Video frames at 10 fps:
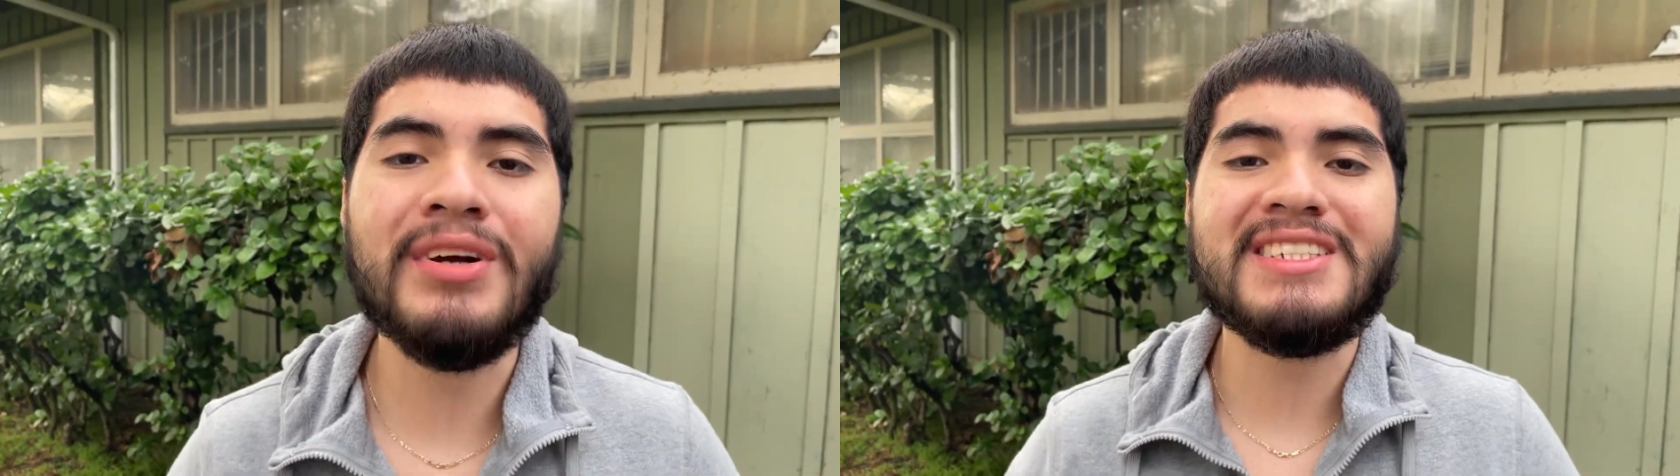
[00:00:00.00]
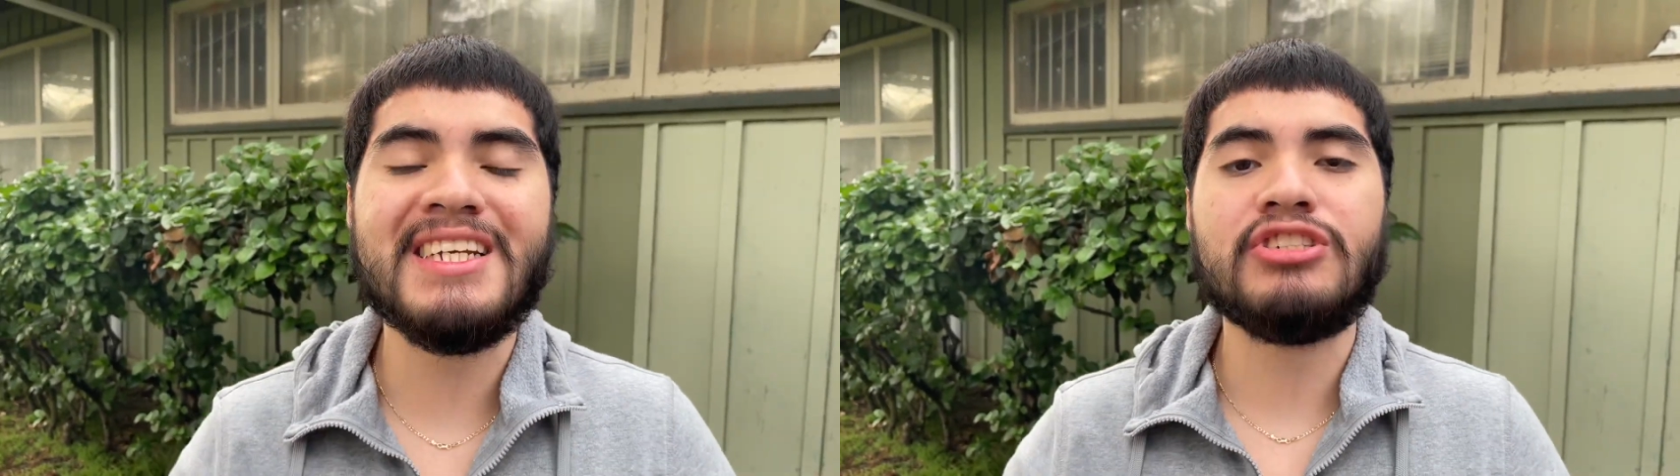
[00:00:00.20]

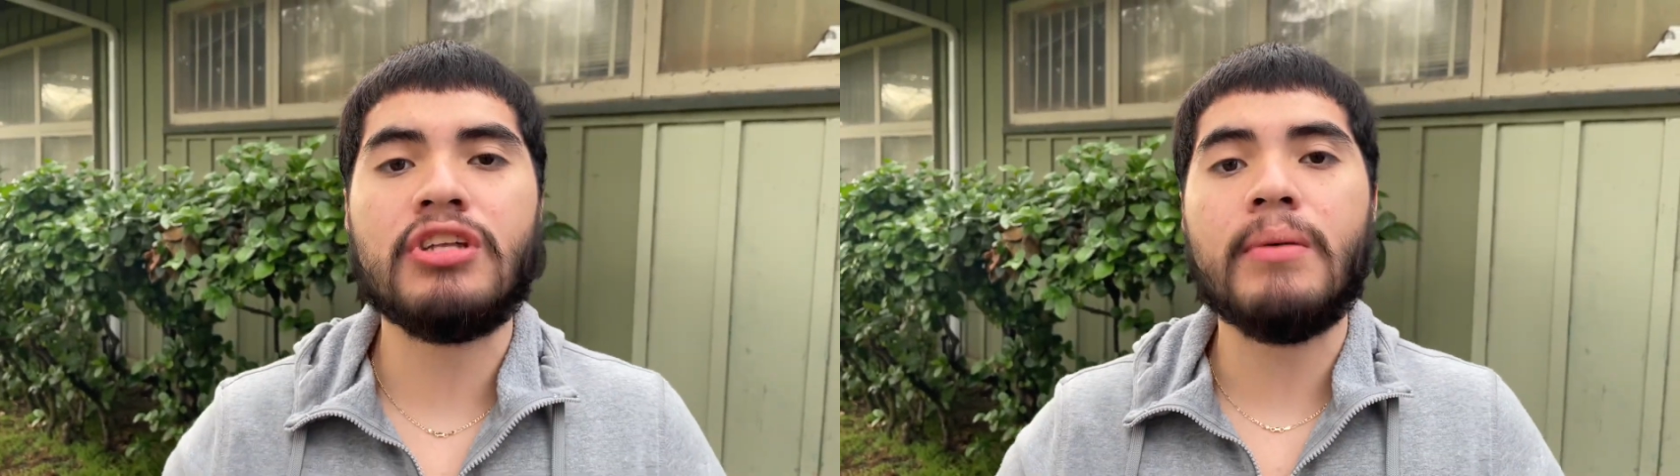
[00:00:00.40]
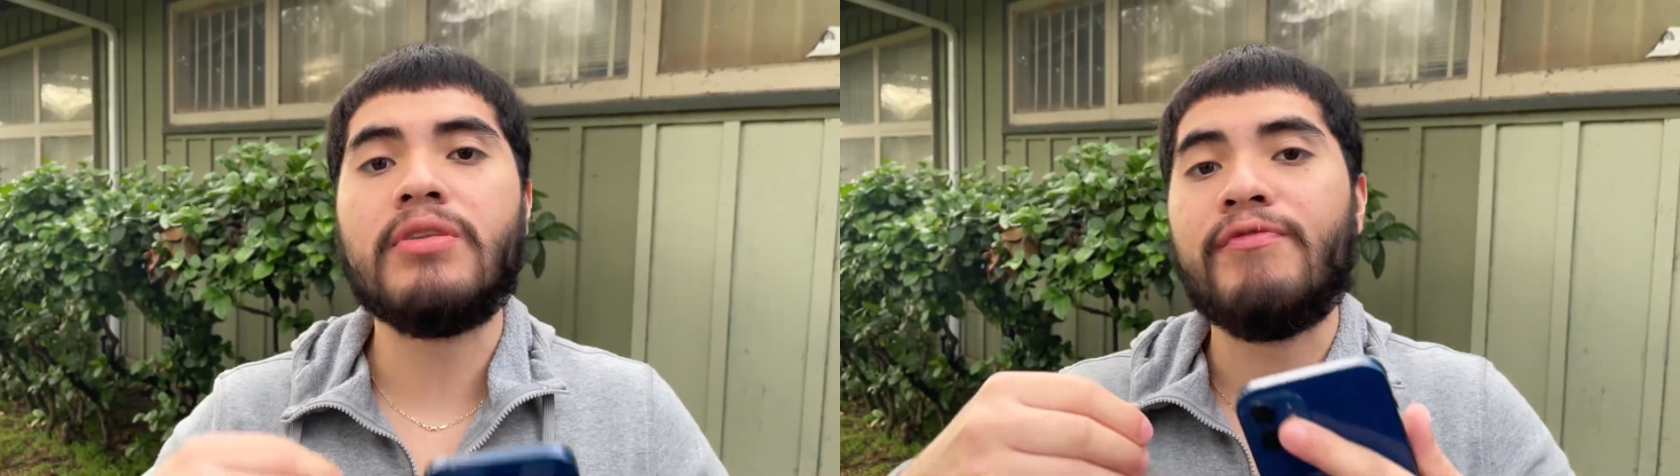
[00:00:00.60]
in which they
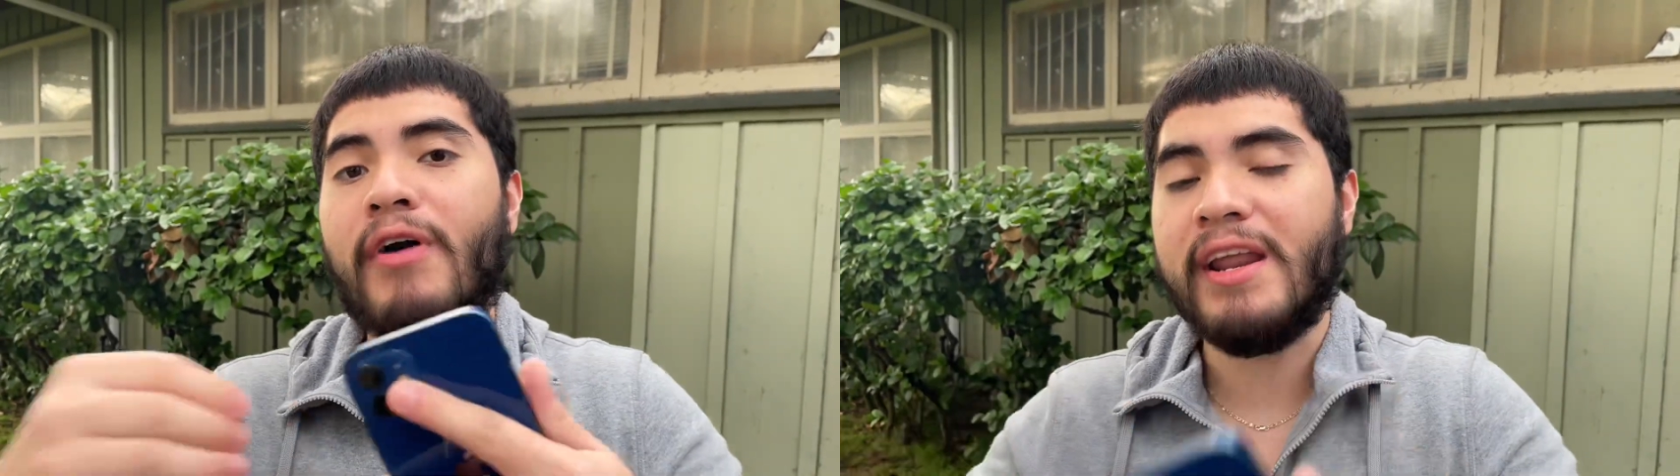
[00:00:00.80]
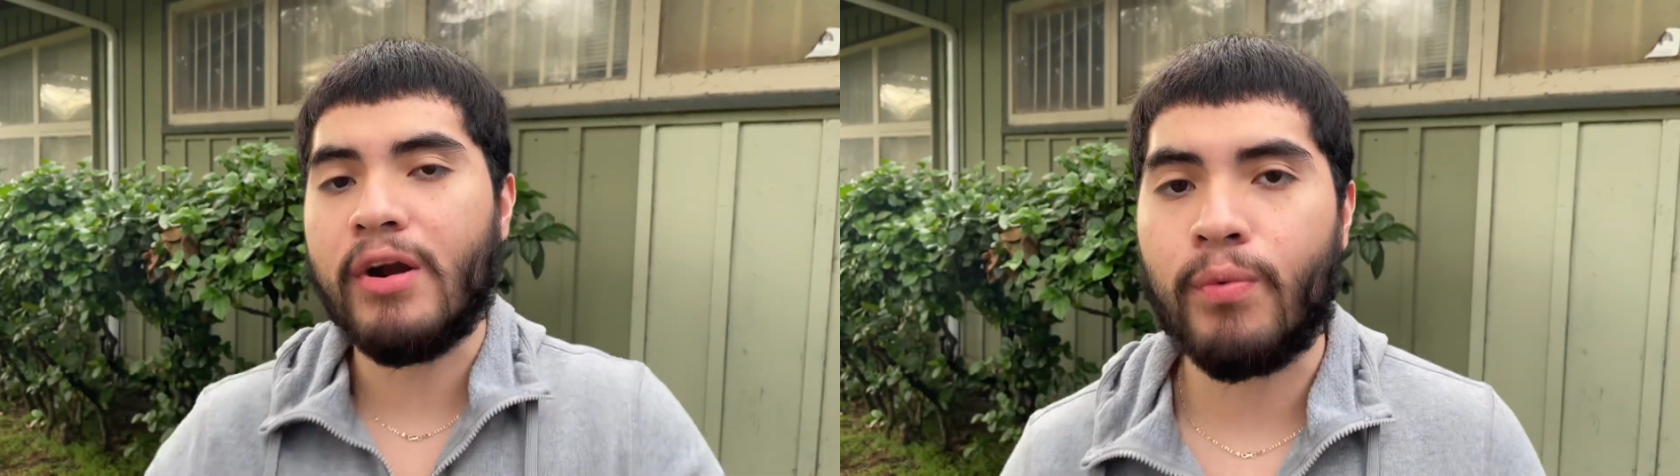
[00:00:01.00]
stopped the
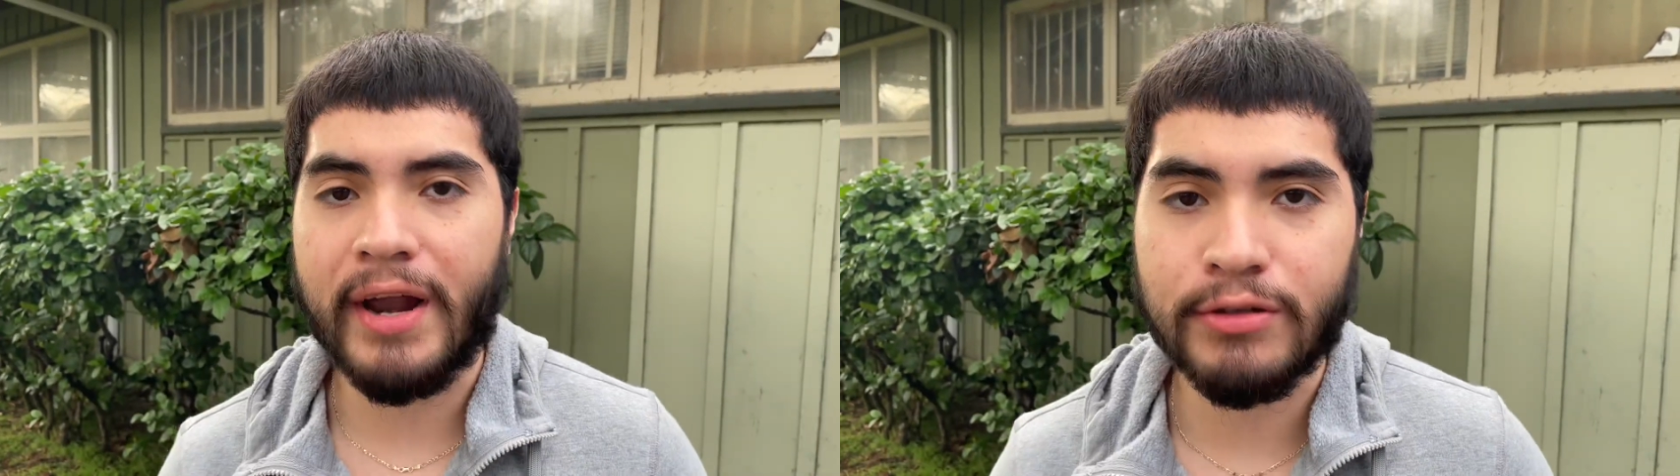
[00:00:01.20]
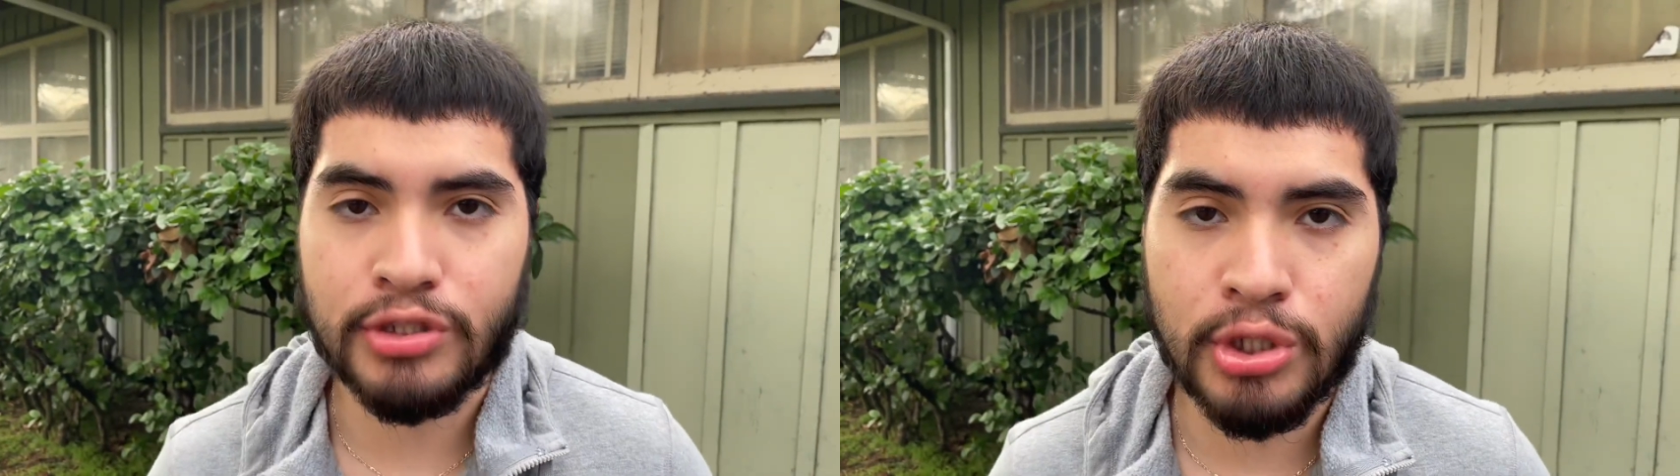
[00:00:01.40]
fight in
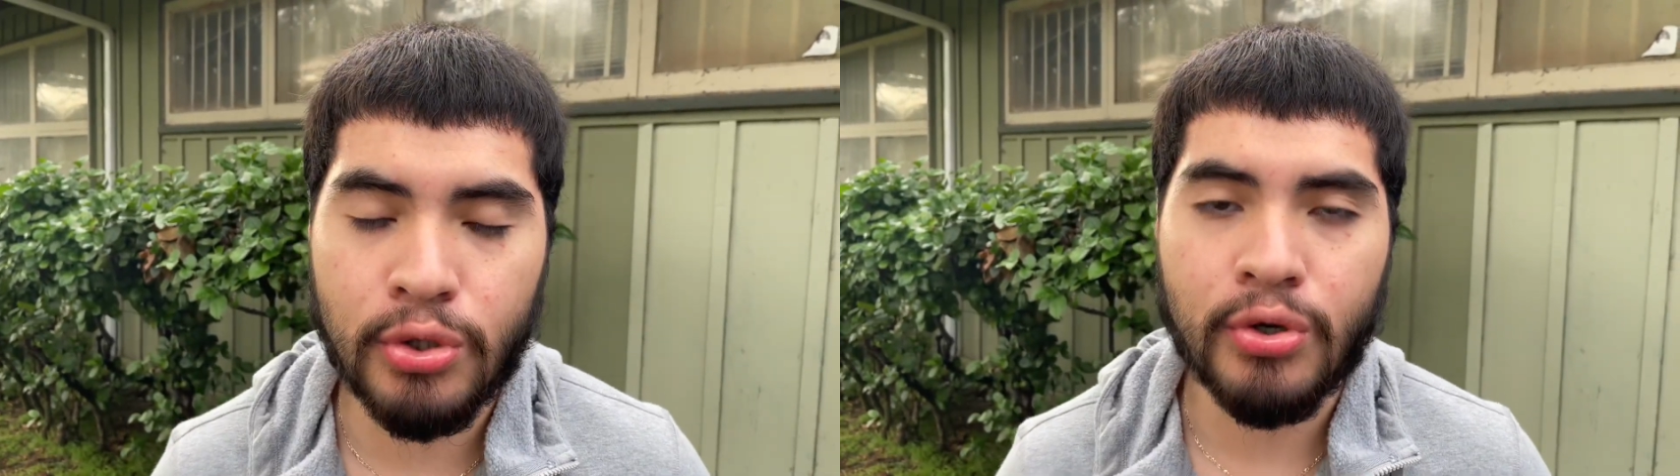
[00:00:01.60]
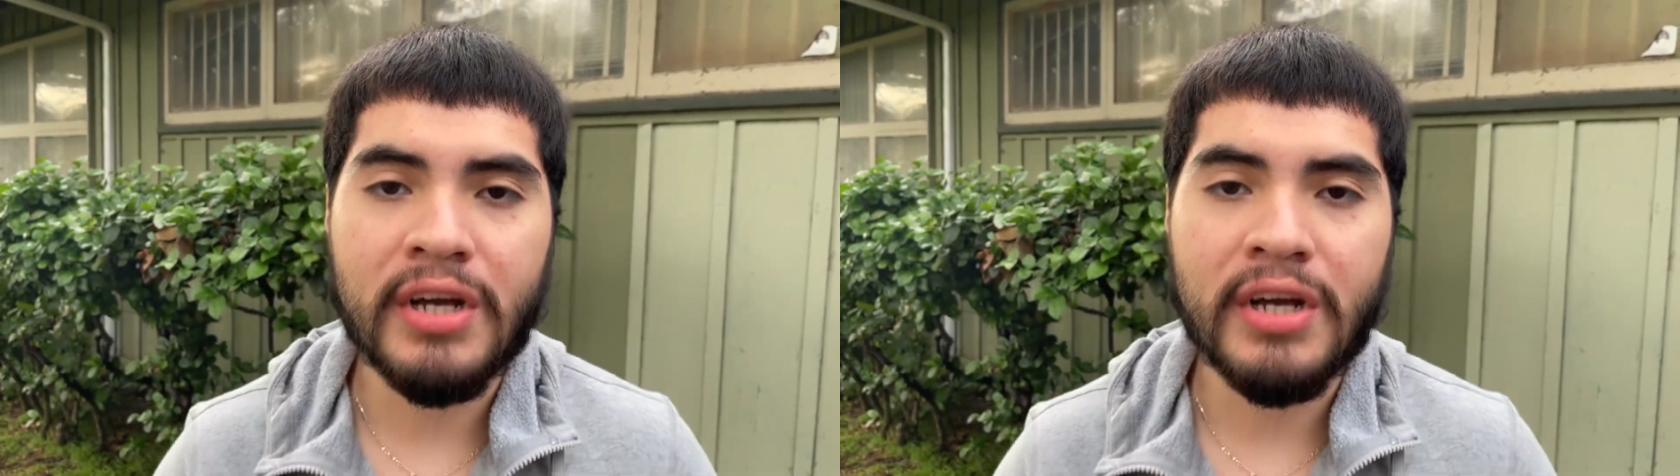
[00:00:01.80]
round two.